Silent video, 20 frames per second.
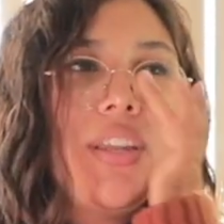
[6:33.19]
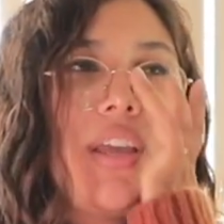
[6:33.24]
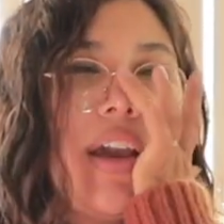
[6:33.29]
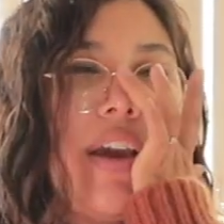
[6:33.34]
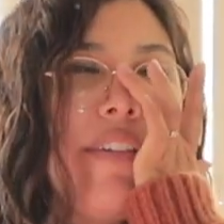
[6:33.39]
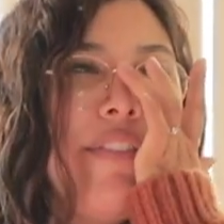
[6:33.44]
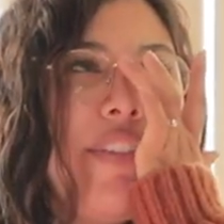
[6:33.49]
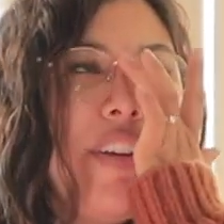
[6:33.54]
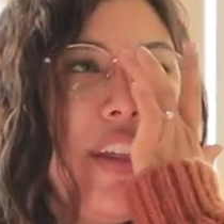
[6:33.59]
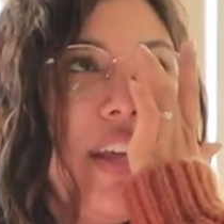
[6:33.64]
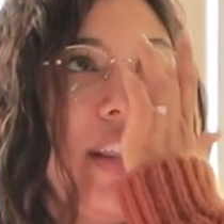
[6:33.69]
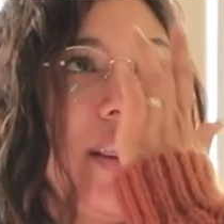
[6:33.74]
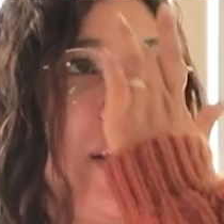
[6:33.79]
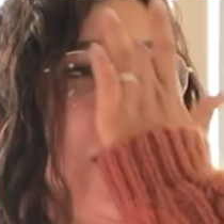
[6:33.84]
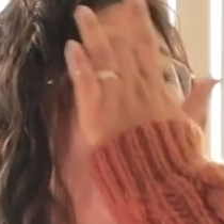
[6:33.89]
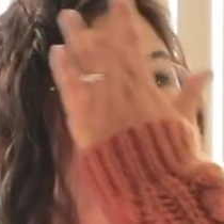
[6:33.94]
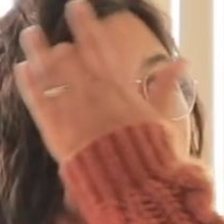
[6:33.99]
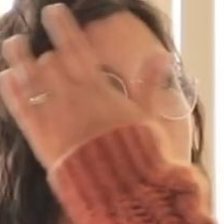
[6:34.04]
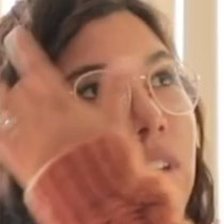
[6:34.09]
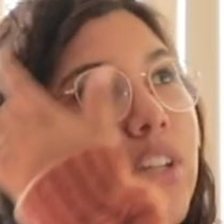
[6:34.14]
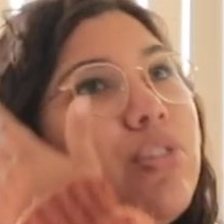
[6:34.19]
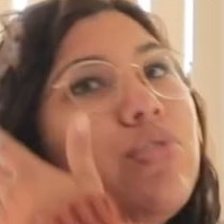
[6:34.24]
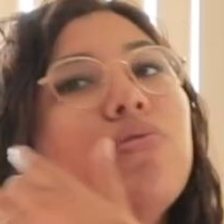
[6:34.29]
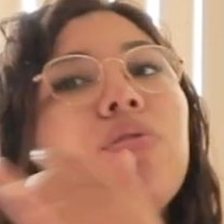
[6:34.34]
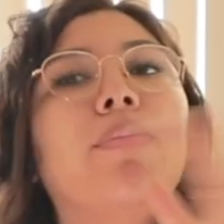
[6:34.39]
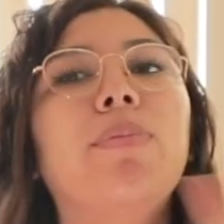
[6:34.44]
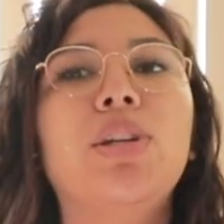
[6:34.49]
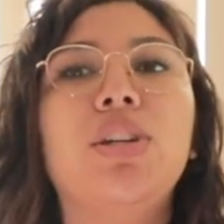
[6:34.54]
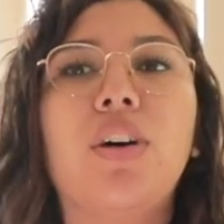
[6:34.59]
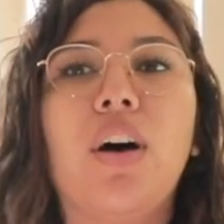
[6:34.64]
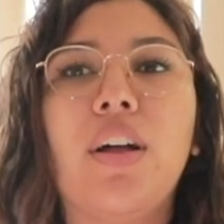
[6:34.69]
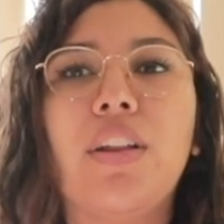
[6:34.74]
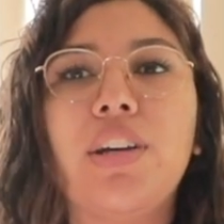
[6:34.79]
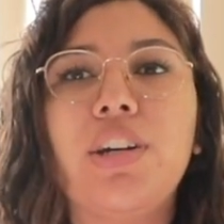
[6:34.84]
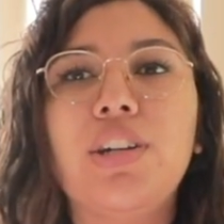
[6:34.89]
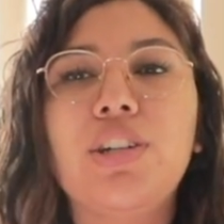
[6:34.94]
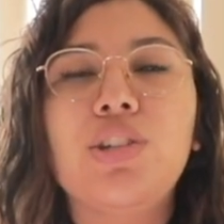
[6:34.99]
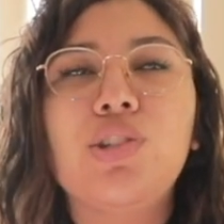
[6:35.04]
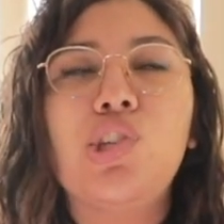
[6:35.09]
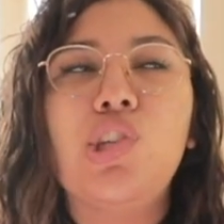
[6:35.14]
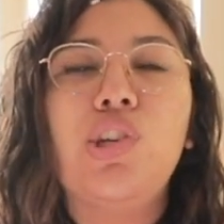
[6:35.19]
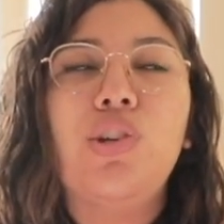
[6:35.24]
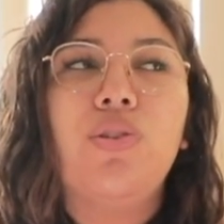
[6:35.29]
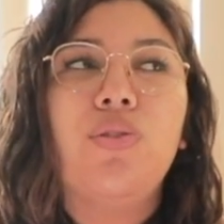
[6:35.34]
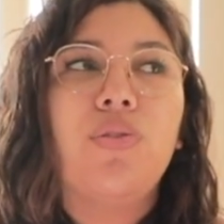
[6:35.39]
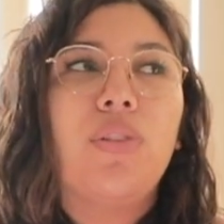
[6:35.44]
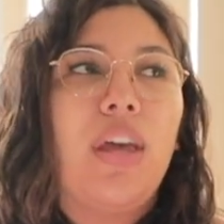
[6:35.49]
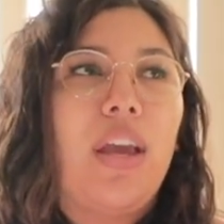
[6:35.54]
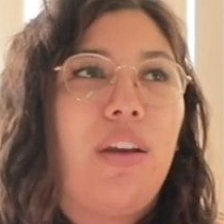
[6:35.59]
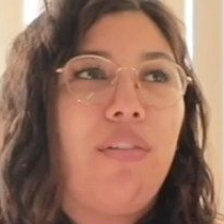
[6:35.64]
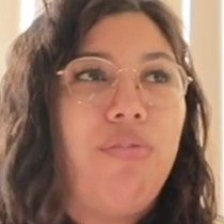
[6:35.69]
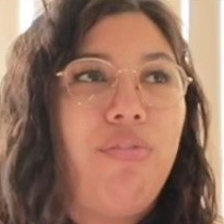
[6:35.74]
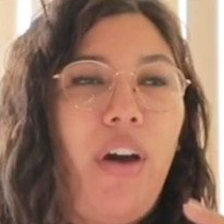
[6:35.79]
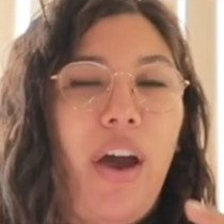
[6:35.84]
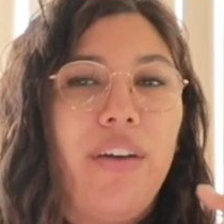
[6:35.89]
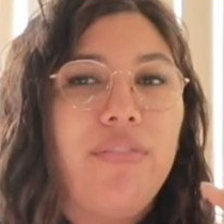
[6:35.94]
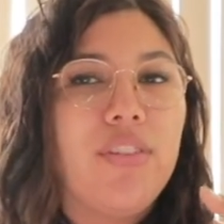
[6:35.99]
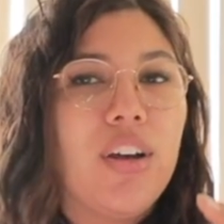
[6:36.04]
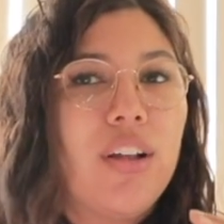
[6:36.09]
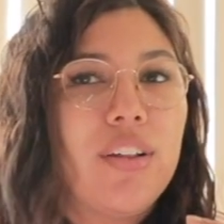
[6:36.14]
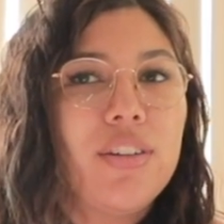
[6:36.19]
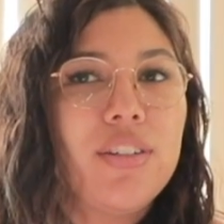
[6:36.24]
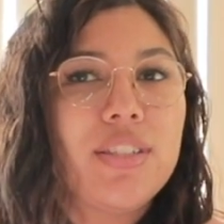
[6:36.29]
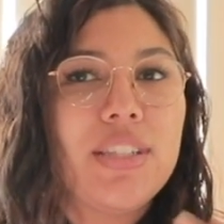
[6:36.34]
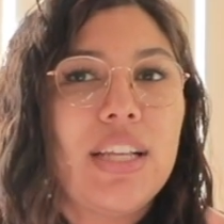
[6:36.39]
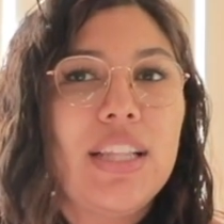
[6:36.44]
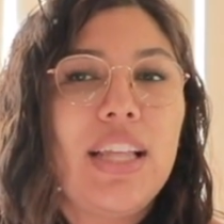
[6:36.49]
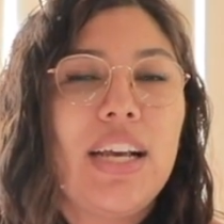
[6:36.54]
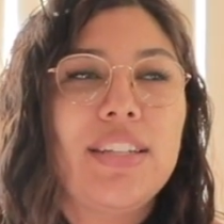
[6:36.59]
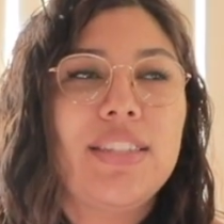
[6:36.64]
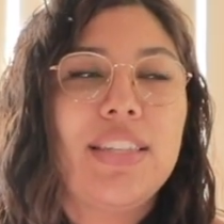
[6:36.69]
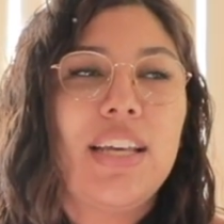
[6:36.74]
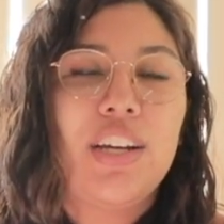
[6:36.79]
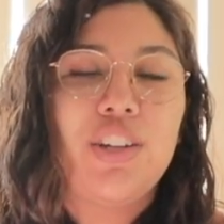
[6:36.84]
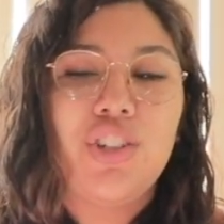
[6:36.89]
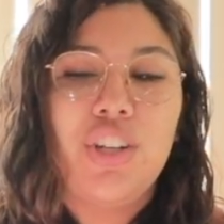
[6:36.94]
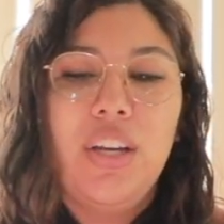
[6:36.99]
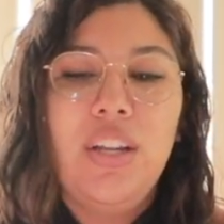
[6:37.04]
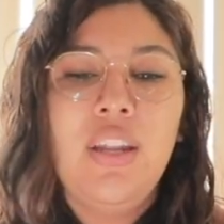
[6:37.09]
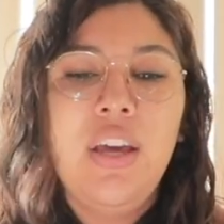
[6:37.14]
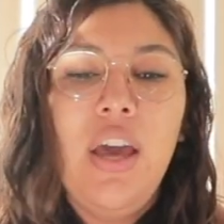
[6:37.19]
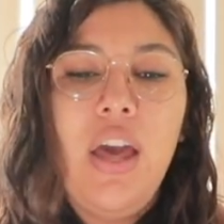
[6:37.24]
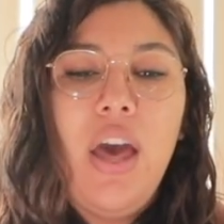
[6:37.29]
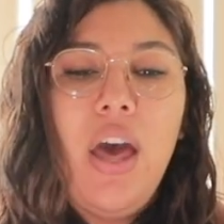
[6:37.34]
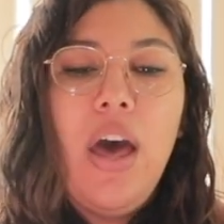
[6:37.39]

I feel like things range from a dollar to like five dollars in that section.